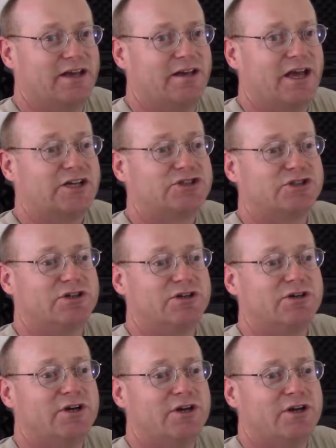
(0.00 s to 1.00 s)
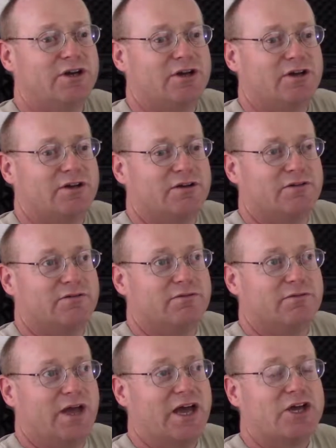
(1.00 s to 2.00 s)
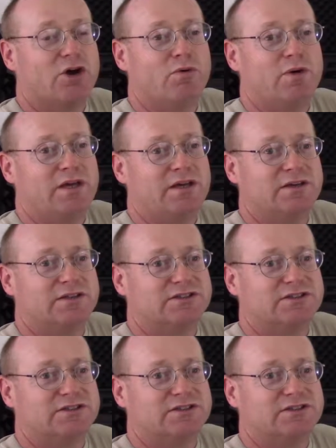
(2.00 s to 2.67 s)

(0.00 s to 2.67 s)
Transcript: extra echoing